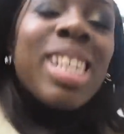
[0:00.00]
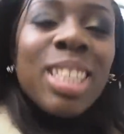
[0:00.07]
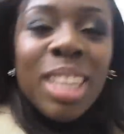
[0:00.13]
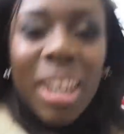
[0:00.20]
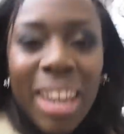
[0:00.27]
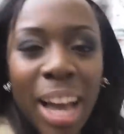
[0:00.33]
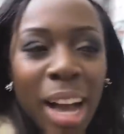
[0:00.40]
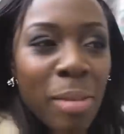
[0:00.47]

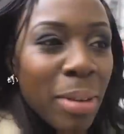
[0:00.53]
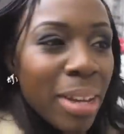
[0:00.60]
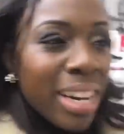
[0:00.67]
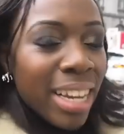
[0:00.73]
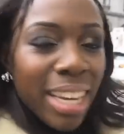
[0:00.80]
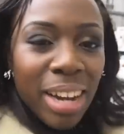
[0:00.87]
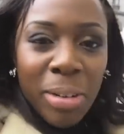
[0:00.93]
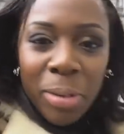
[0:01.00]
So yeah, I'm
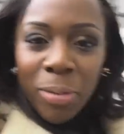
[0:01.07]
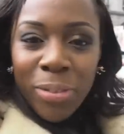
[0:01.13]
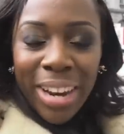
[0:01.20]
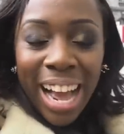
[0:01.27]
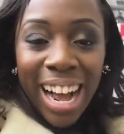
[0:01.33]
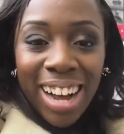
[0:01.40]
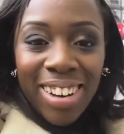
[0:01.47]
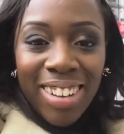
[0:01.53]
going to go off
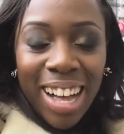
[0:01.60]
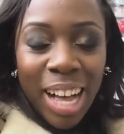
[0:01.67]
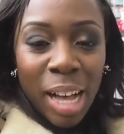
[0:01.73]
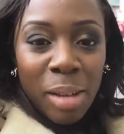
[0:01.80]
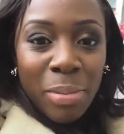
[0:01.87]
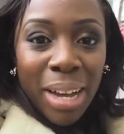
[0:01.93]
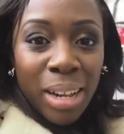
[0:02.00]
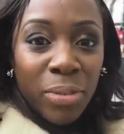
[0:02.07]
now
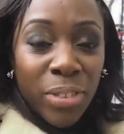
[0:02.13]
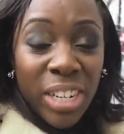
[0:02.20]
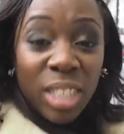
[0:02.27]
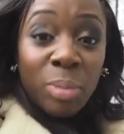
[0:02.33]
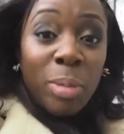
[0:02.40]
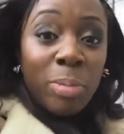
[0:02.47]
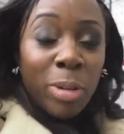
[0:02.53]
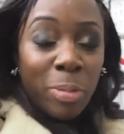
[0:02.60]
and
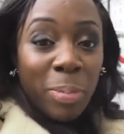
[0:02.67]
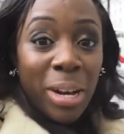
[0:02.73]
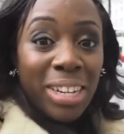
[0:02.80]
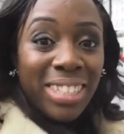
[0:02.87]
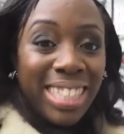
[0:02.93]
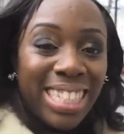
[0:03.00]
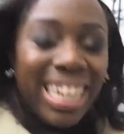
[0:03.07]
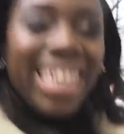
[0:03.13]
finish my blog
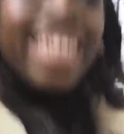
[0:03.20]
post.